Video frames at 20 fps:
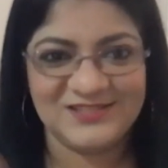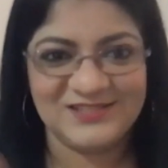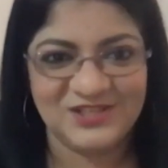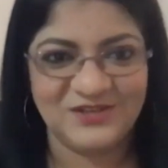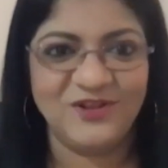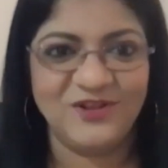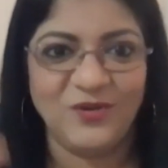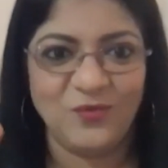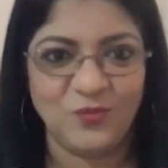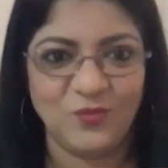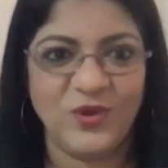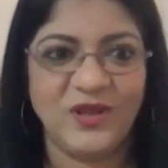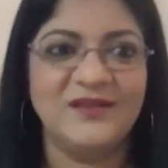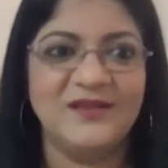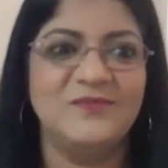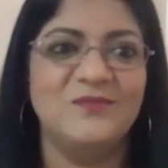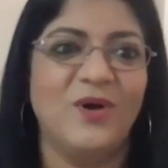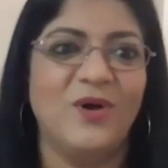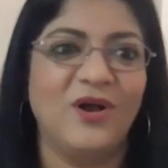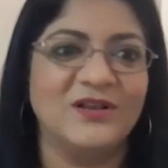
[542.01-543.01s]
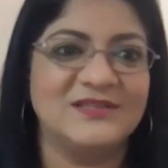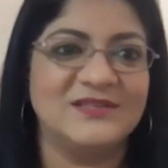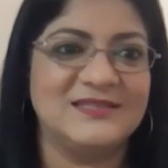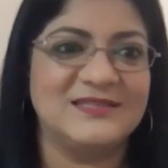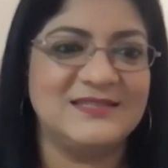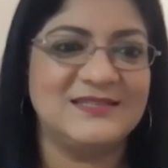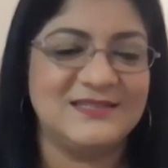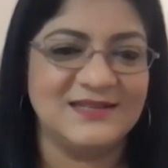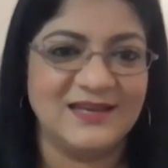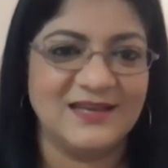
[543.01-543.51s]
So you've got one
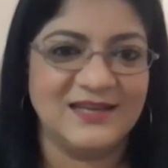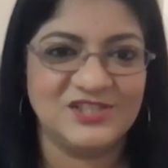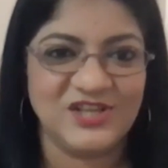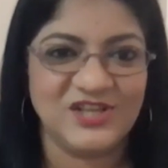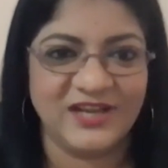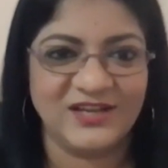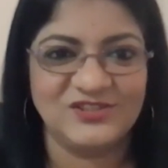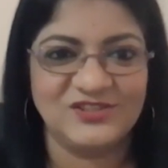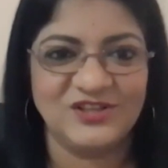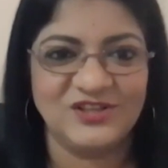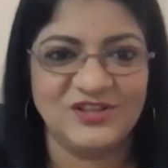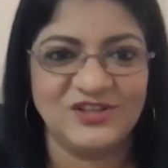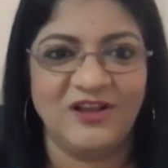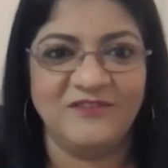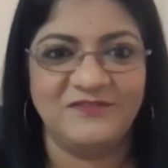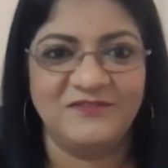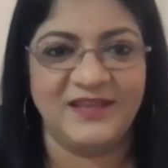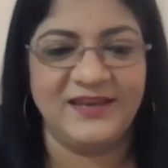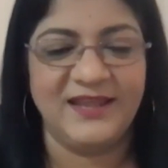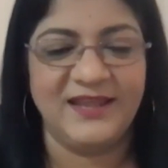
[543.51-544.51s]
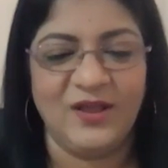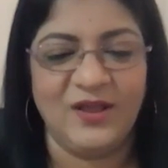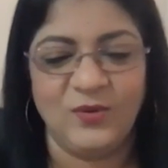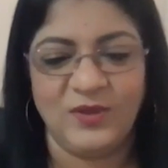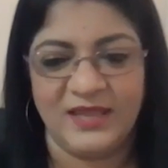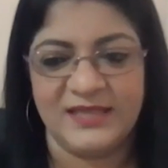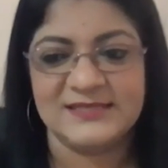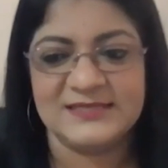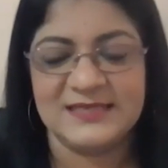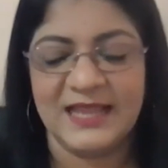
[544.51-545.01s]
box checked off that,
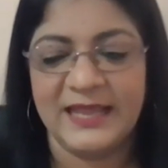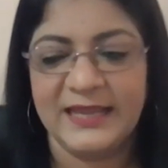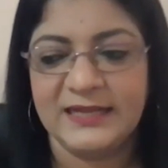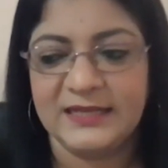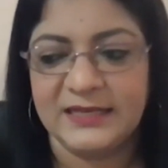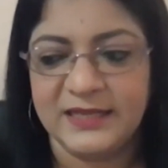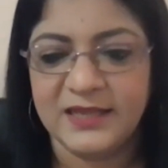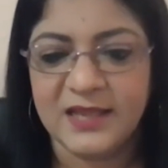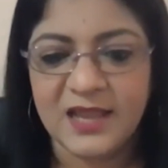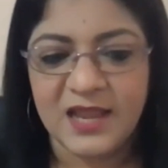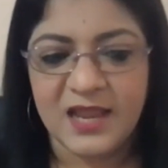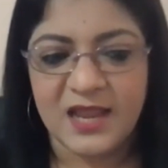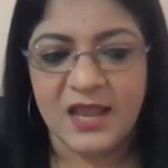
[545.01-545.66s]
okay, it's likely.